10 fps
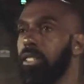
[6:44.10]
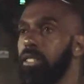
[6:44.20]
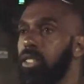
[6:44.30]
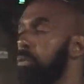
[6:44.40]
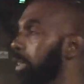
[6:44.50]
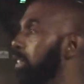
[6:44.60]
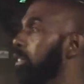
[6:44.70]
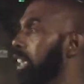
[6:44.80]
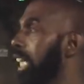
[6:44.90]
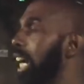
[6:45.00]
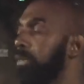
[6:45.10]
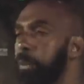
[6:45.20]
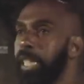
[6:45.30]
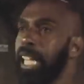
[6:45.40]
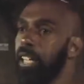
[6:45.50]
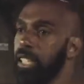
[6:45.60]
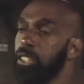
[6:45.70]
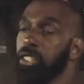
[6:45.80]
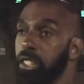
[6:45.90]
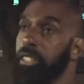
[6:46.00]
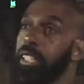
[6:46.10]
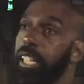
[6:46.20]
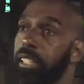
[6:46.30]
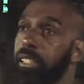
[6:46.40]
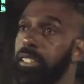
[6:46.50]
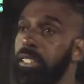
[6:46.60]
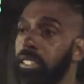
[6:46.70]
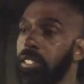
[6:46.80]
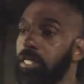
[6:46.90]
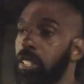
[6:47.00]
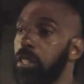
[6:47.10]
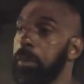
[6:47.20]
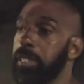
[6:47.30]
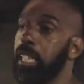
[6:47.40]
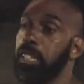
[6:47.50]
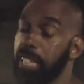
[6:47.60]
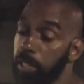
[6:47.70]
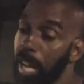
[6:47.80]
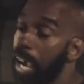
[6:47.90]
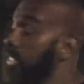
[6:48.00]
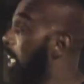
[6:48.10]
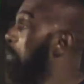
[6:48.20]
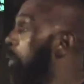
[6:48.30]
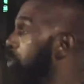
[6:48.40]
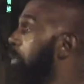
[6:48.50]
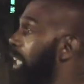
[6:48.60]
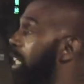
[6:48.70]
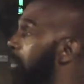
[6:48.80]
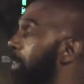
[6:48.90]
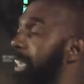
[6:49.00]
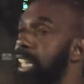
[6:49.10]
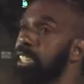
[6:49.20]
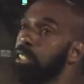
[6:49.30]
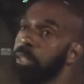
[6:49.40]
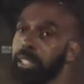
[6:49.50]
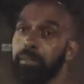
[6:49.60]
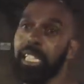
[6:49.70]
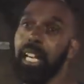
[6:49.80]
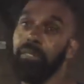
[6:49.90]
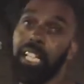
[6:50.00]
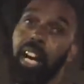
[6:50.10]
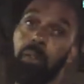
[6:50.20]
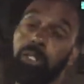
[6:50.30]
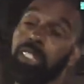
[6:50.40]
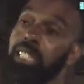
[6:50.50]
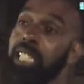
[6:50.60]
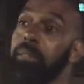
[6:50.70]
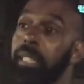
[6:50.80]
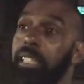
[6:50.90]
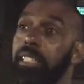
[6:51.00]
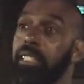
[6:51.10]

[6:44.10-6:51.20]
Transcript: You know, but the cop being out here is a good thing. You know, but they they both be out here to protect us, but sometimes they are worse as enemies.